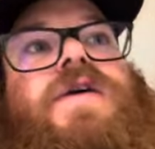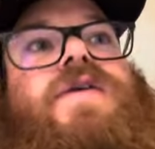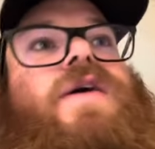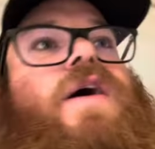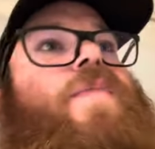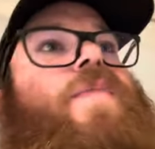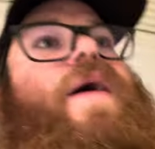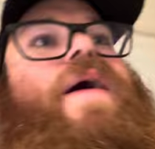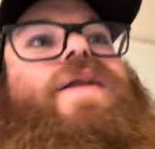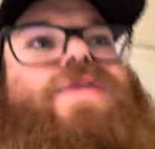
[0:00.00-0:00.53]

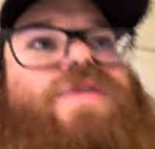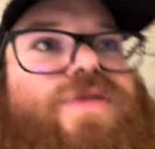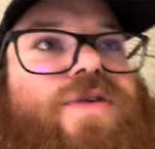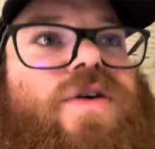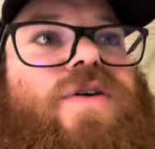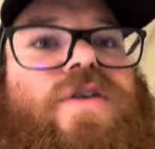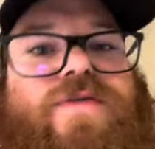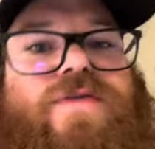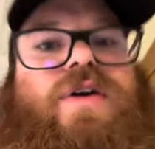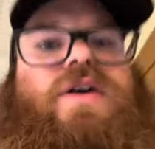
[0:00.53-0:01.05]
about a
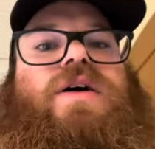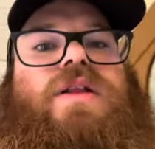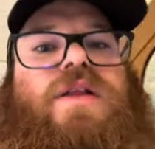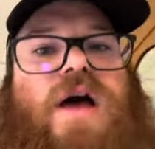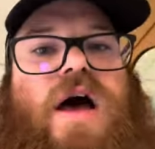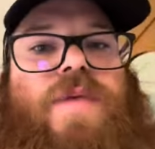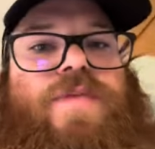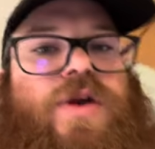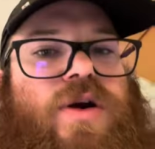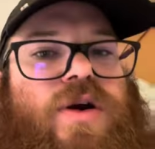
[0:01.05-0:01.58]
third of a
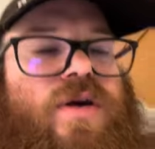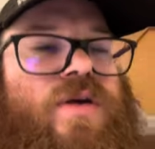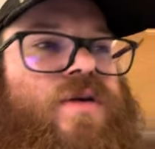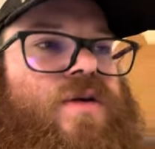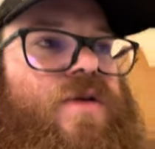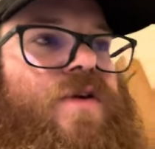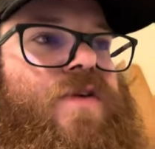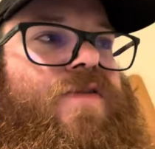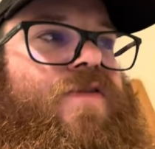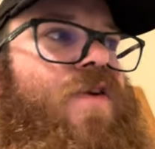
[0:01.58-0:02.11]
kilometer
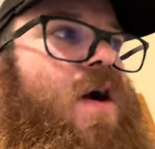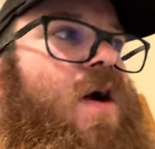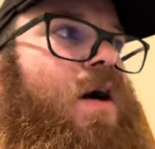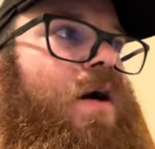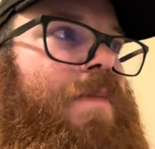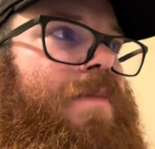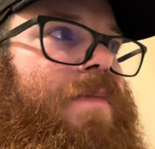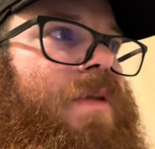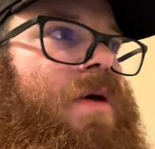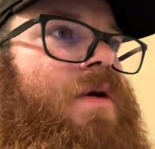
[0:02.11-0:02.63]

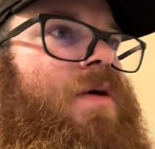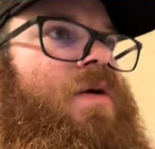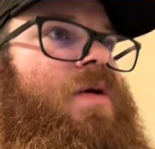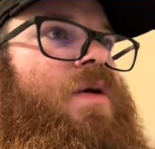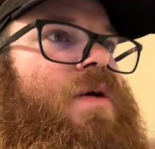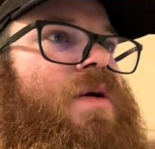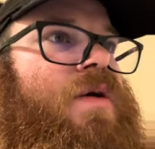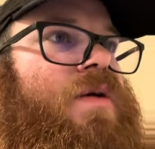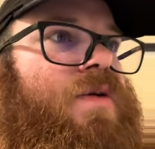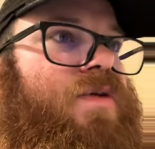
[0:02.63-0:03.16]
from
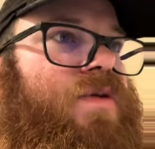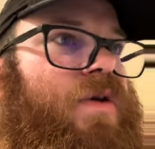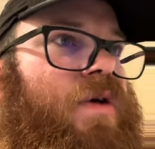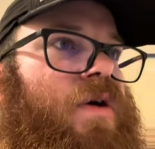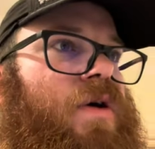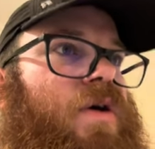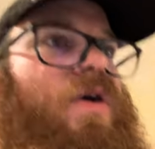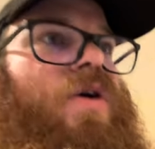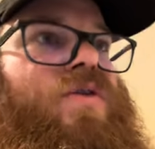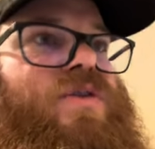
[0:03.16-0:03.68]

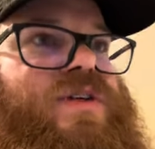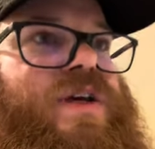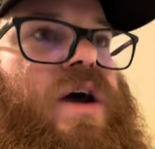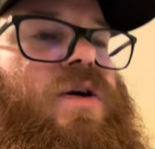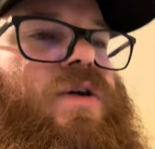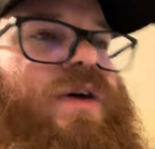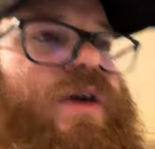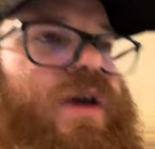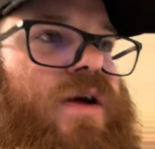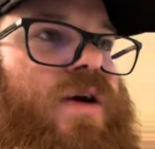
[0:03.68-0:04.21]
the
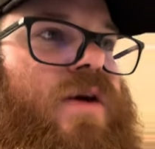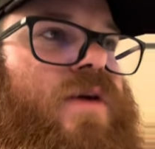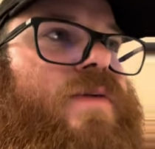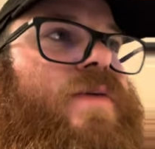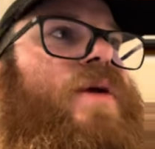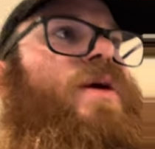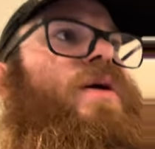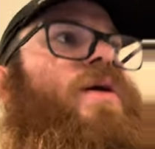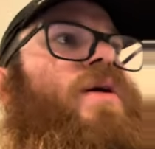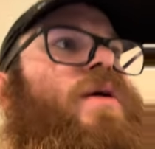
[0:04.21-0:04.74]
hotel here,
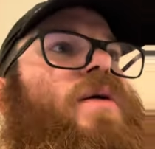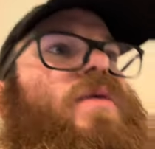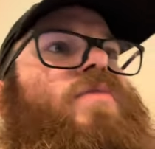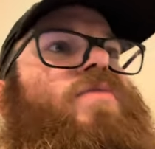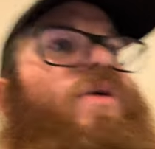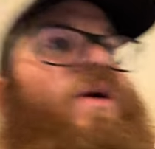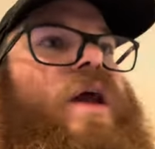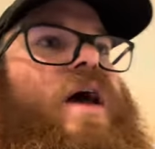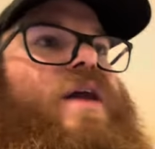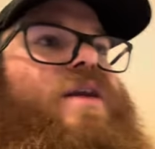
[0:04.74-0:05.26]
but I